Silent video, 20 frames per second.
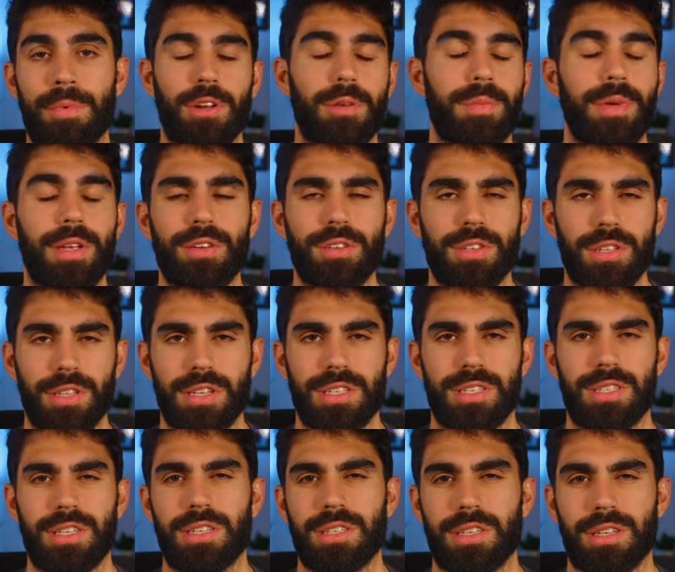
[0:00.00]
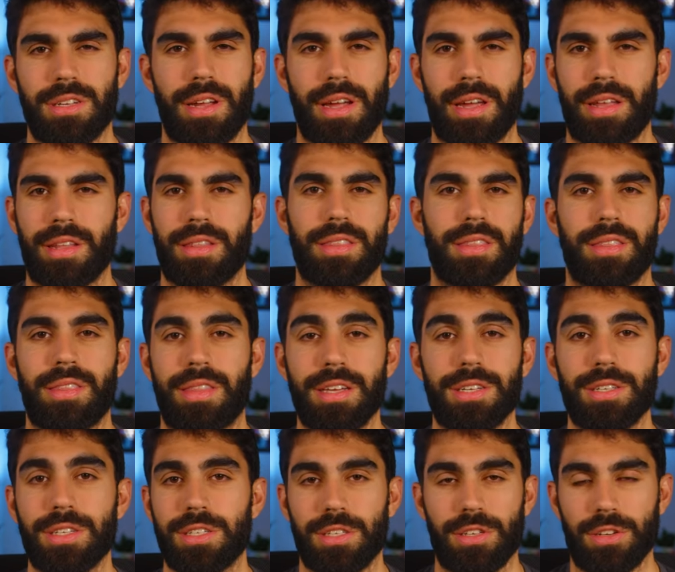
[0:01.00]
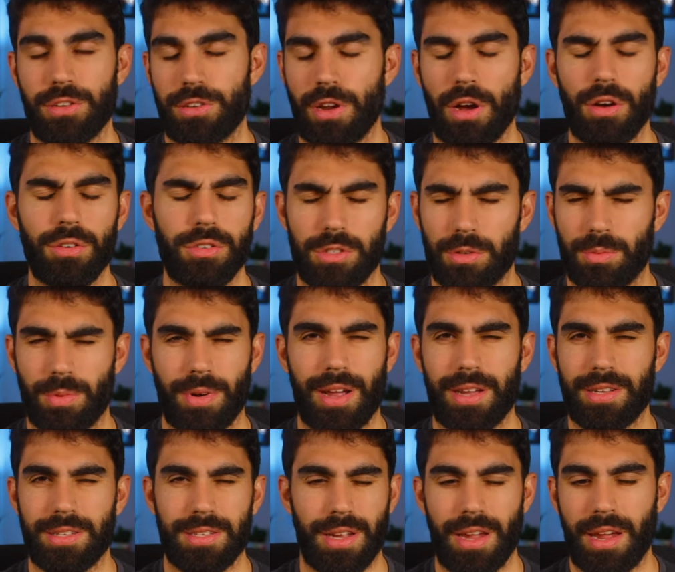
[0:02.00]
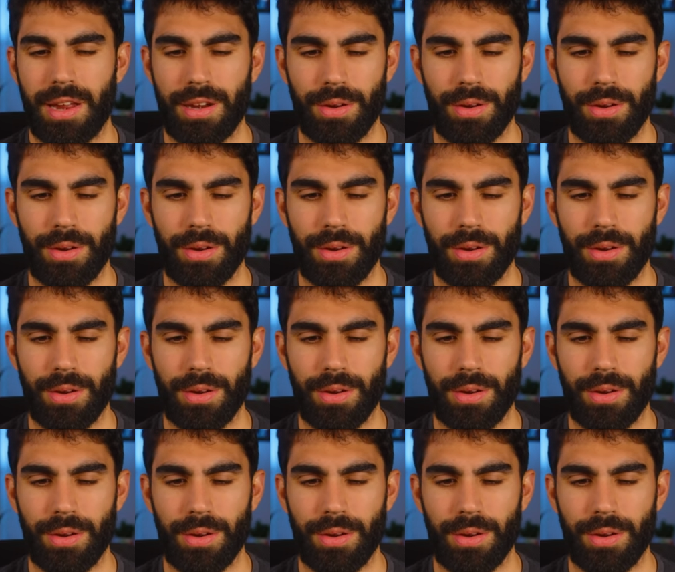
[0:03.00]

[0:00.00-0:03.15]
going to be using this season, and this is no surprise to